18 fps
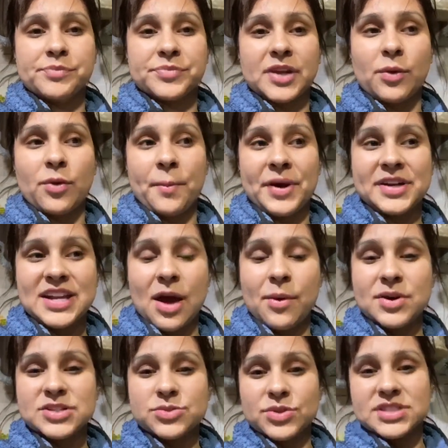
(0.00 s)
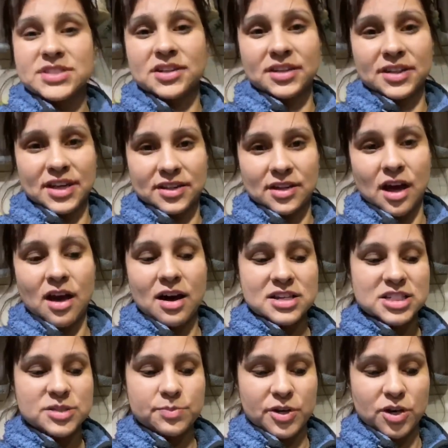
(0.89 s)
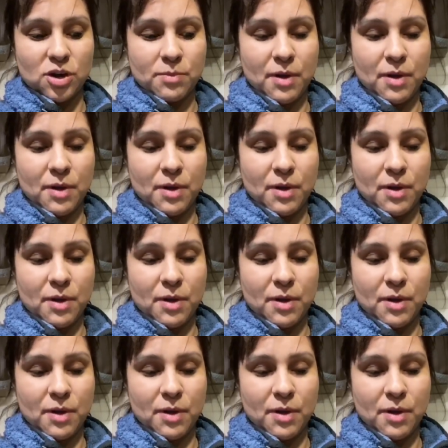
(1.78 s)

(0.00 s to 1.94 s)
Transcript: when my dad was recently in the hospital,